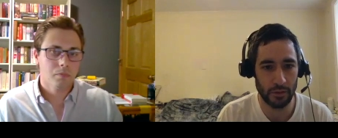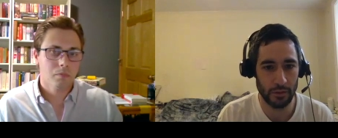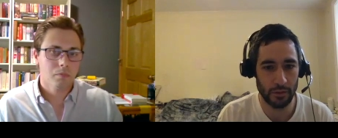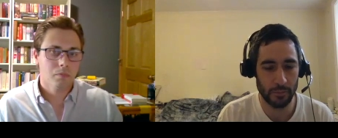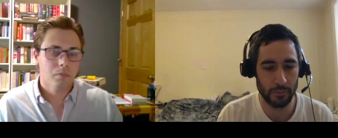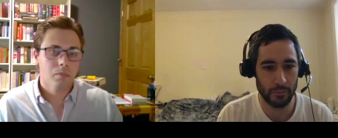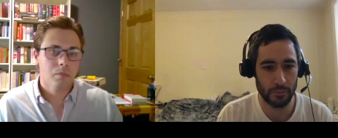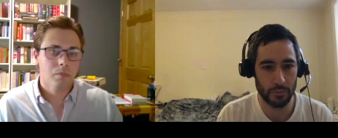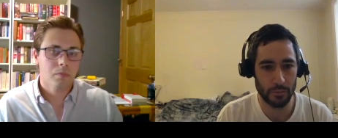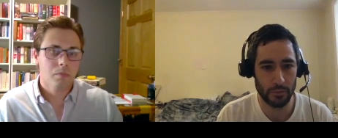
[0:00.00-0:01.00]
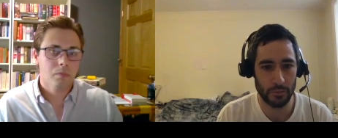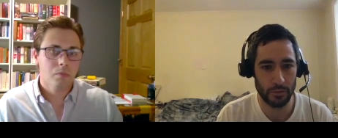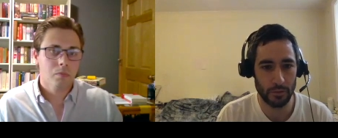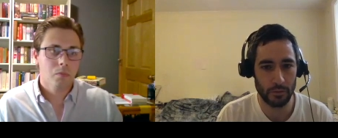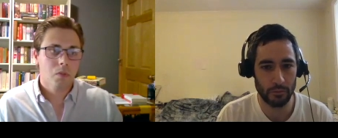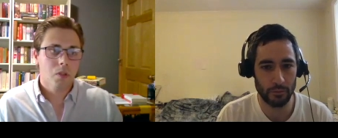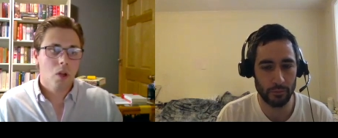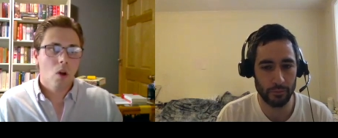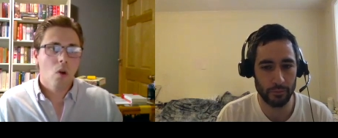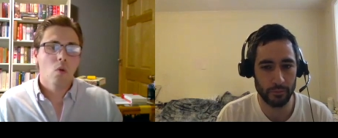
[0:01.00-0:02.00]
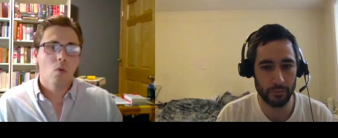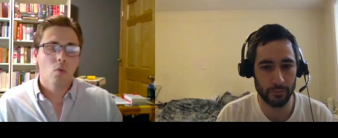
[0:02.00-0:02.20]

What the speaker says: Nobody speaks.